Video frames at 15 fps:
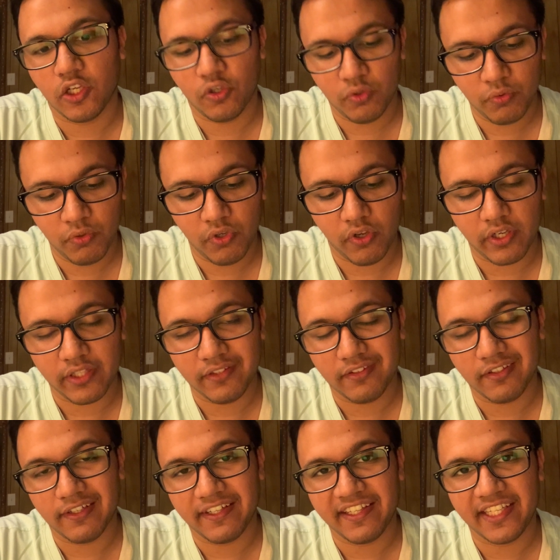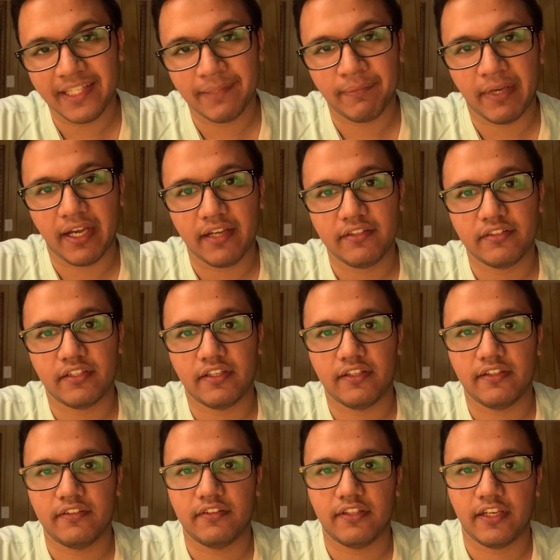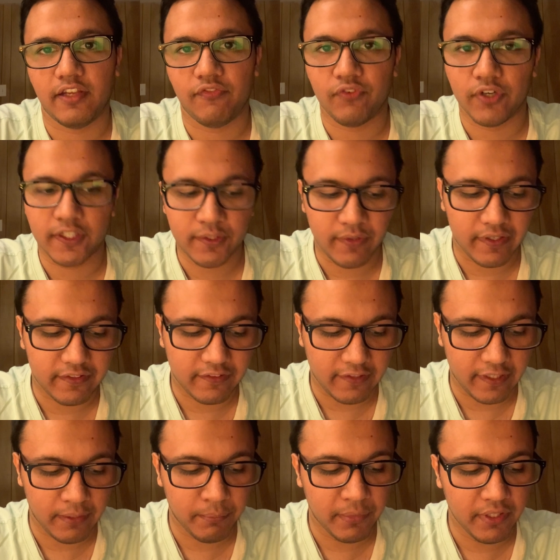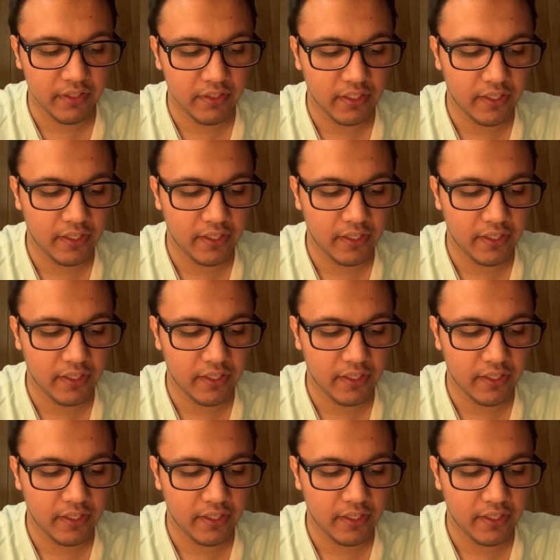rude or insulting remarks is referred to as libel,